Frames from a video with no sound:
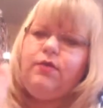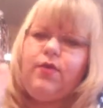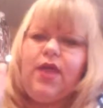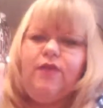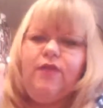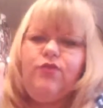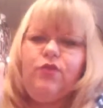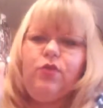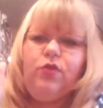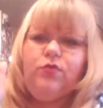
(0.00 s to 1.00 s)
We have 2
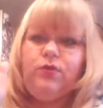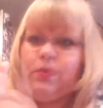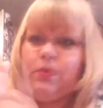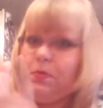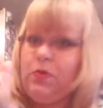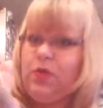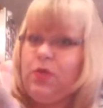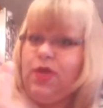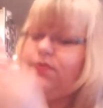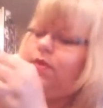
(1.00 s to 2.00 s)
loops. You
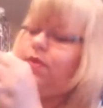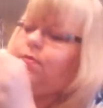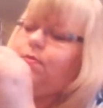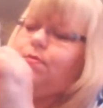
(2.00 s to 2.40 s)
guessed it.